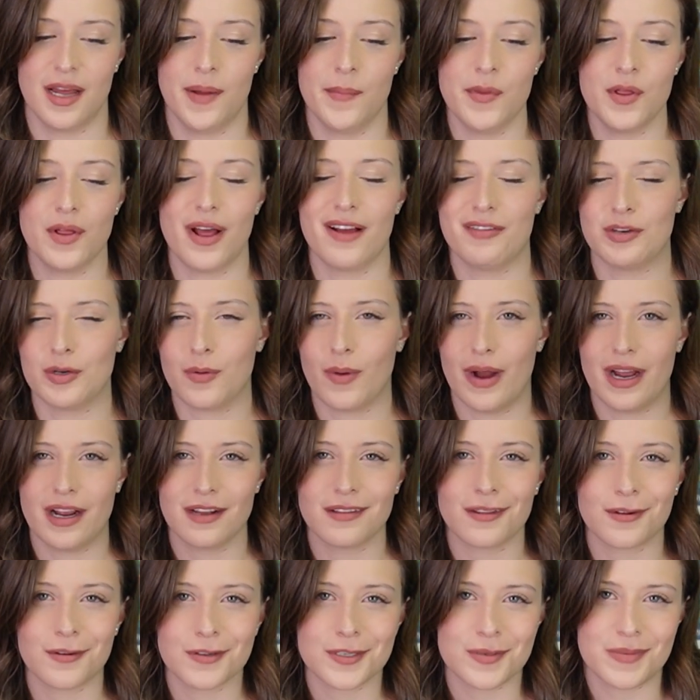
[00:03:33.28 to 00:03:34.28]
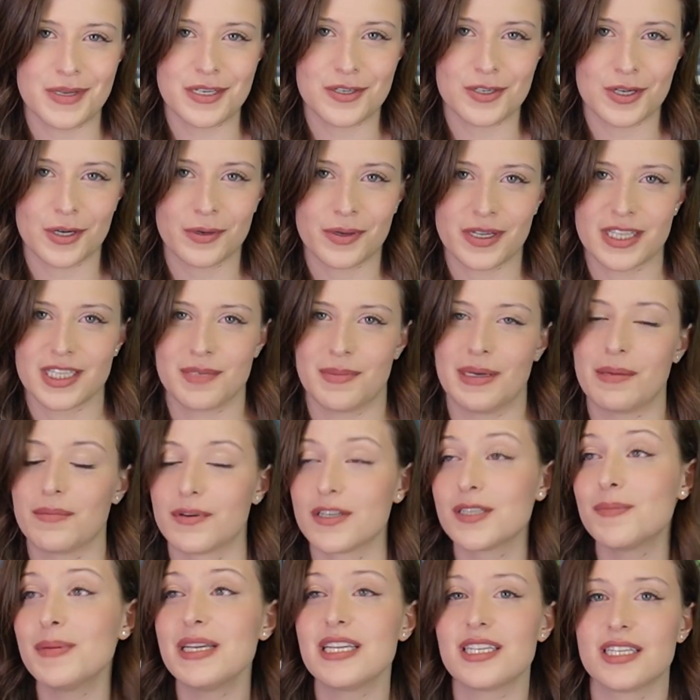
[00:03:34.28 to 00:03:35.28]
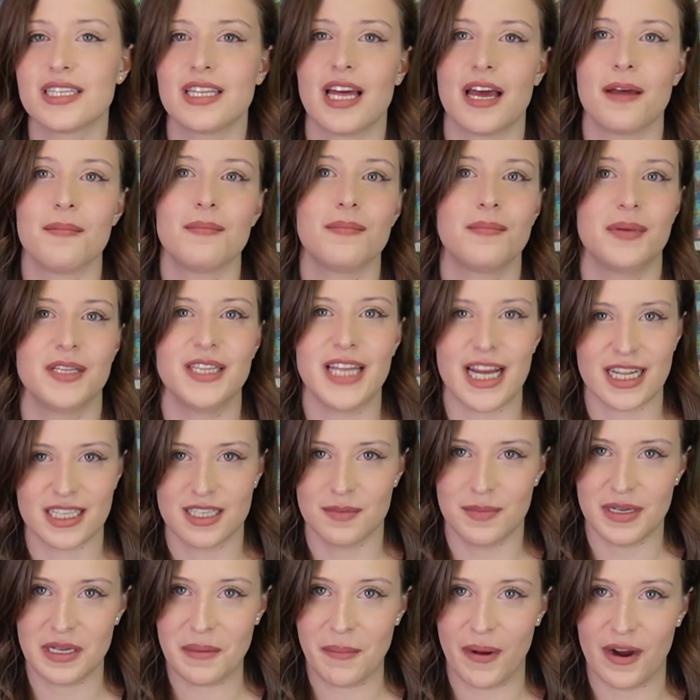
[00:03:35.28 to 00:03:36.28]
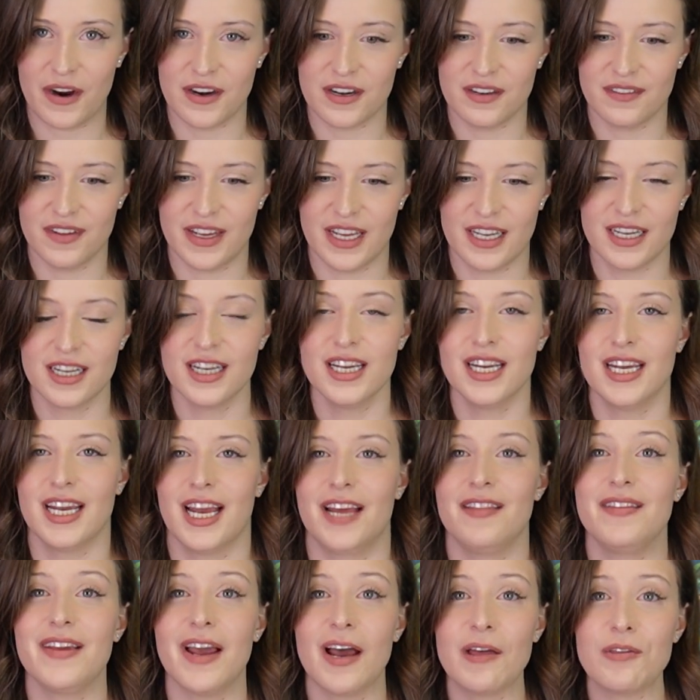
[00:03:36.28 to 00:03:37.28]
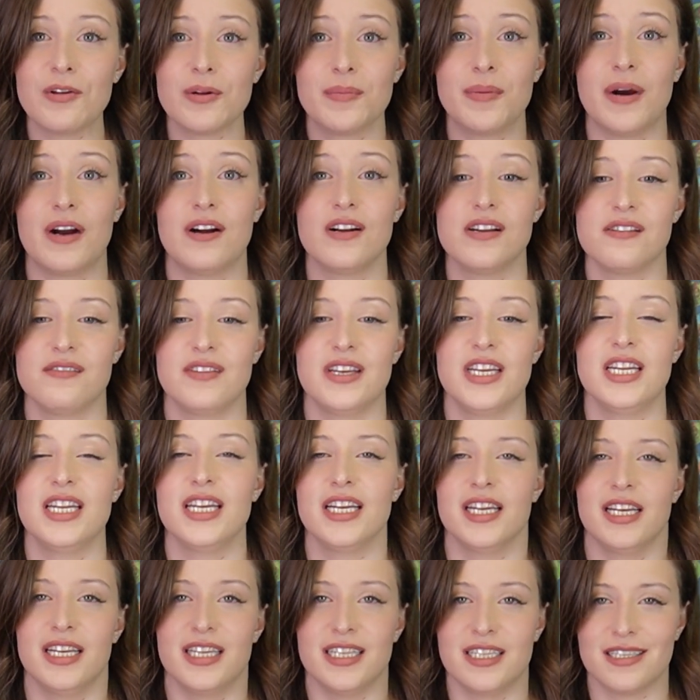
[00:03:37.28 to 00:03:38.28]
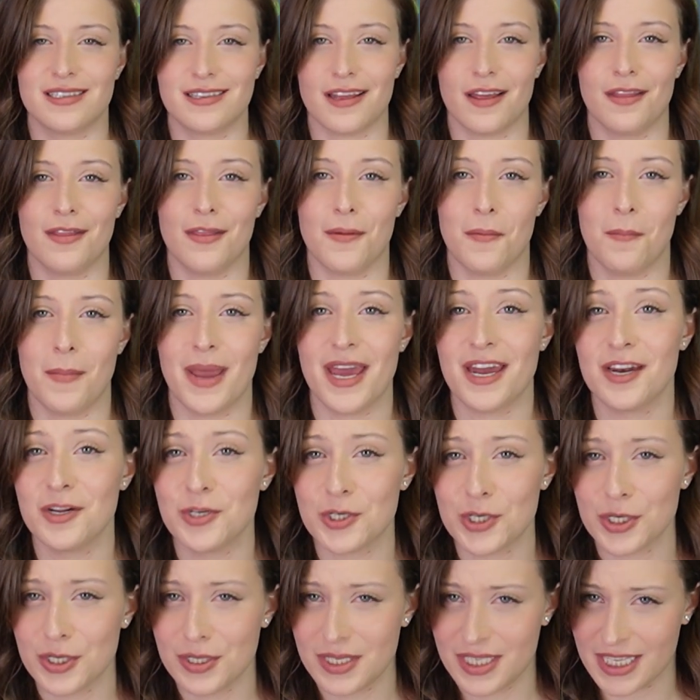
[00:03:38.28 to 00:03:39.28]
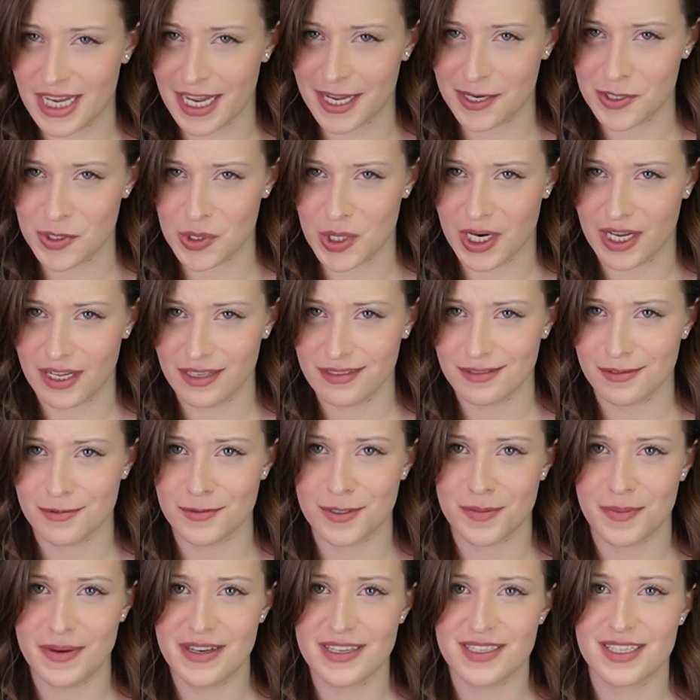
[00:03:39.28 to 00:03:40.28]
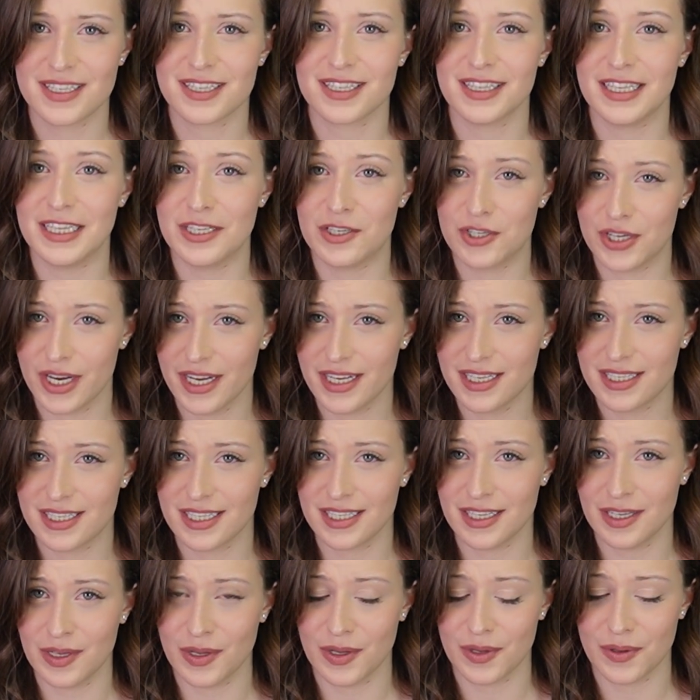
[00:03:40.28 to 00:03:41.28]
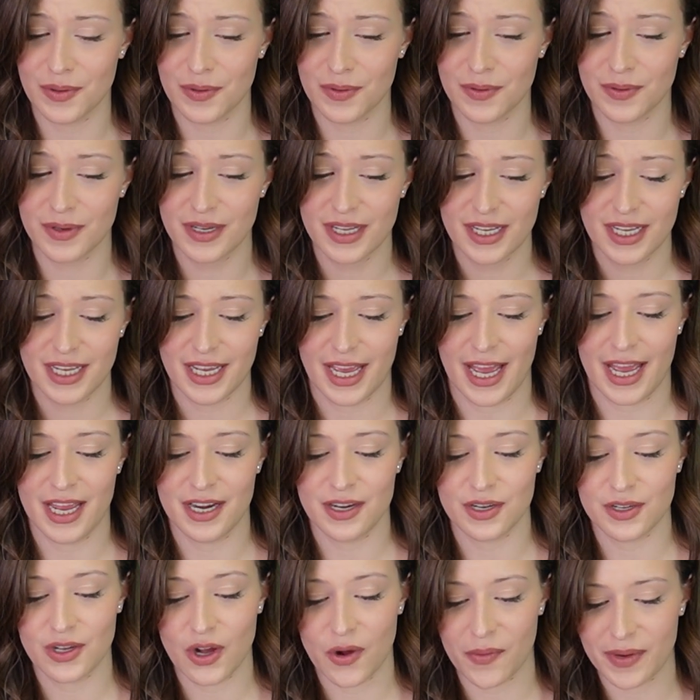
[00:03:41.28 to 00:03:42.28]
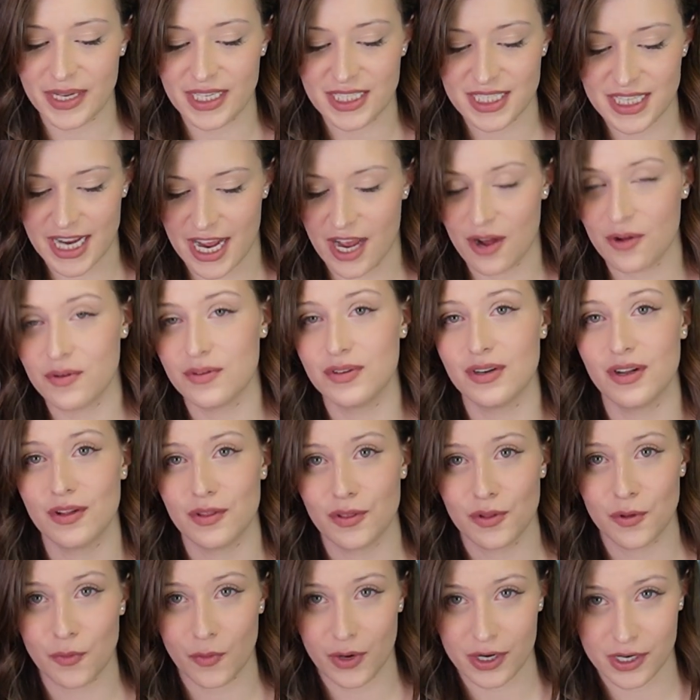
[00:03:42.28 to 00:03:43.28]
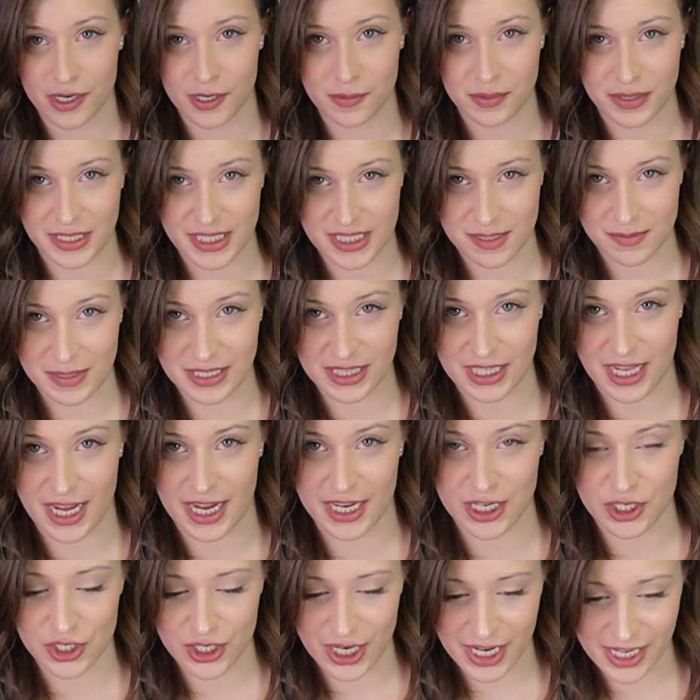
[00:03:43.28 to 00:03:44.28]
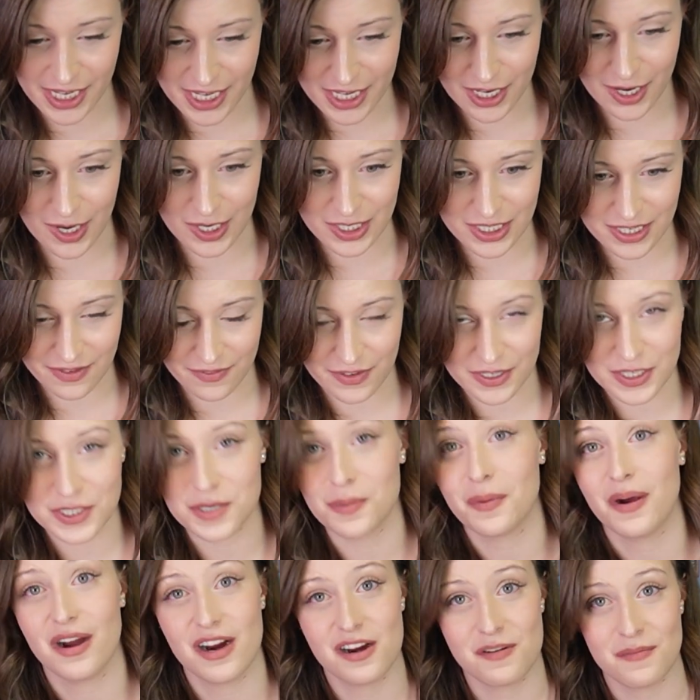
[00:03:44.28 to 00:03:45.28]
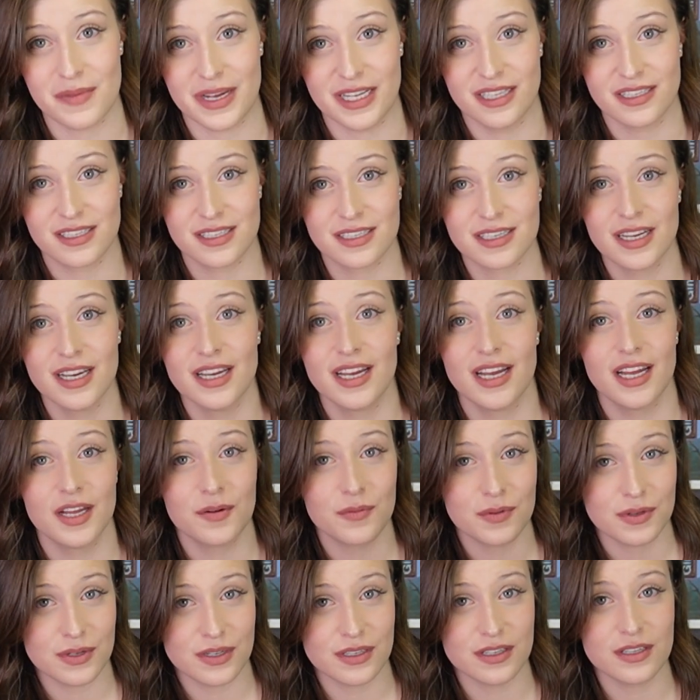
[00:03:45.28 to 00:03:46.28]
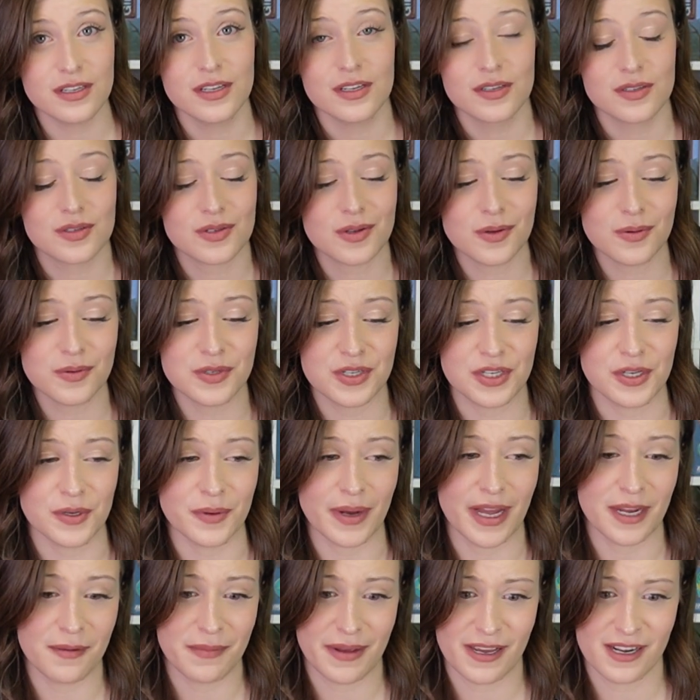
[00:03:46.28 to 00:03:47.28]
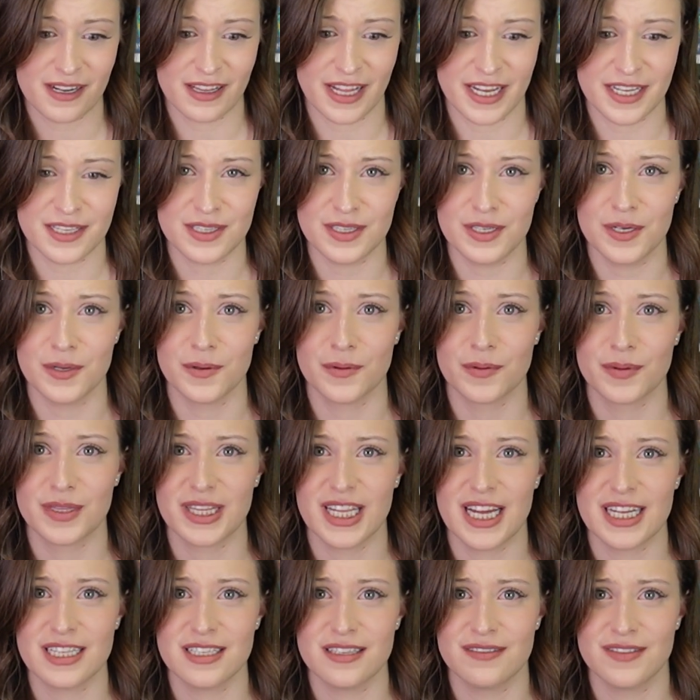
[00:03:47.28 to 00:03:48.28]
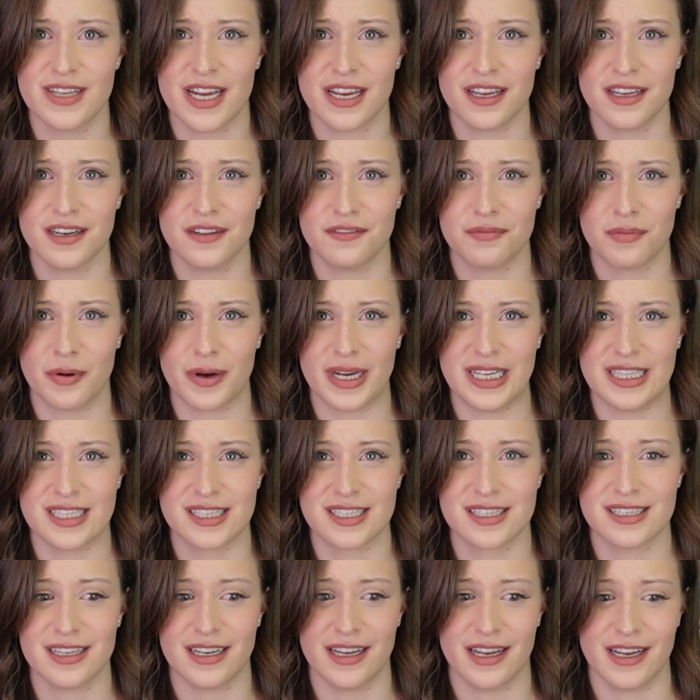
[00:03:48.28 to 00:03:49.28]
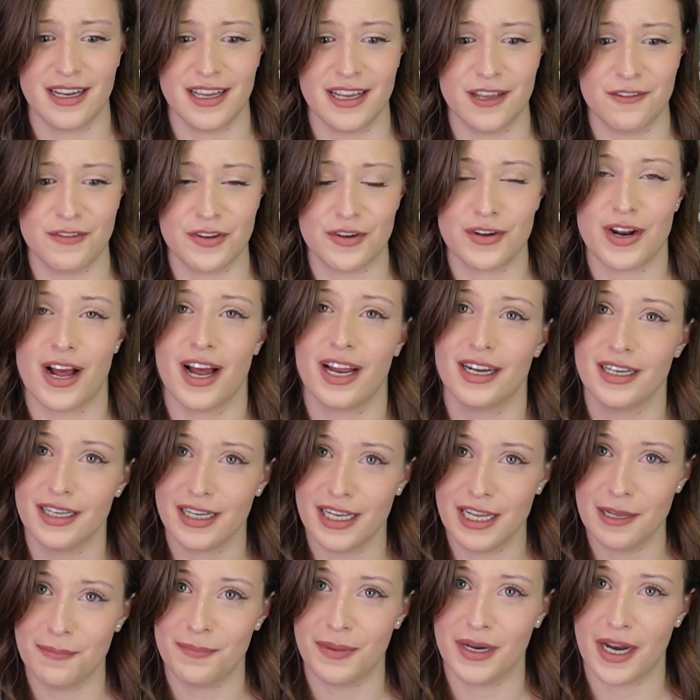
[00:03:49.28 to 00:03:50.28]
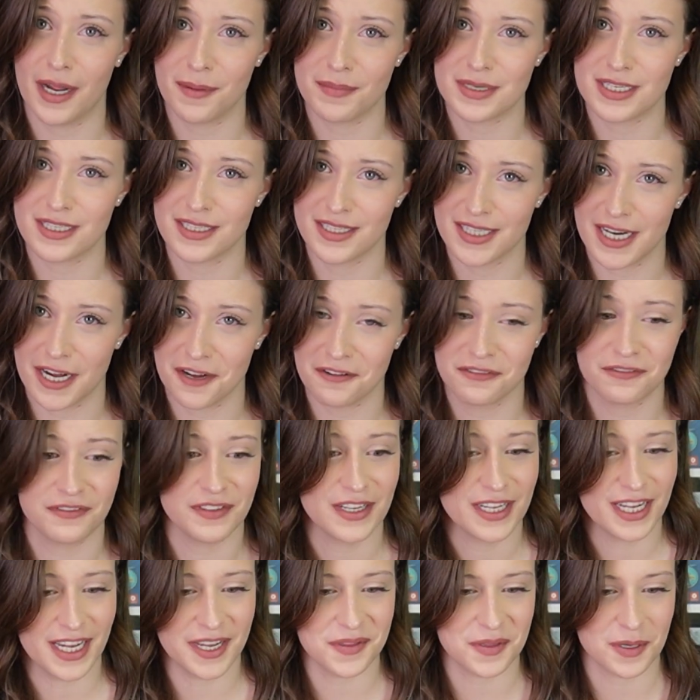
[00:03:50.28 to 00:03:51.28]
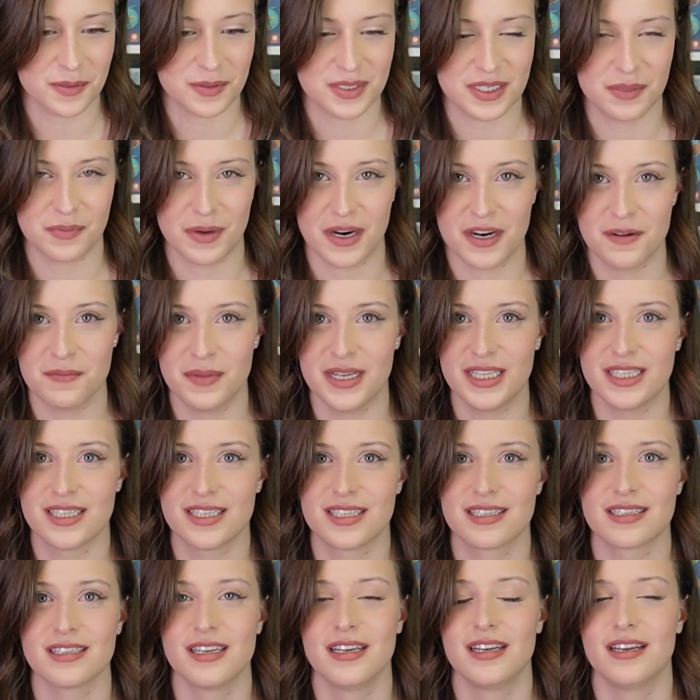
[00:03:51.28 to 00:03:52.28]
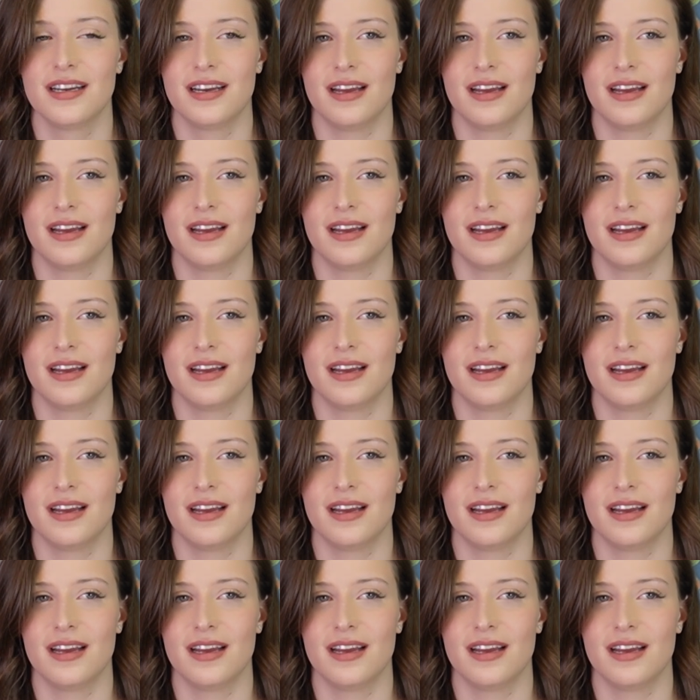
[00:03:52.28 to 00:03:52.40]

You'll have to acquire little speech tokens to be able to speak to them, but that's a big part of it. And the other part of it is the manager, Sandra, who's basically chasing you and going down the worker placement line, checking on different departments, and will scold you and penalize you with lots of negative points if you're not keeping up to snuff in those departments.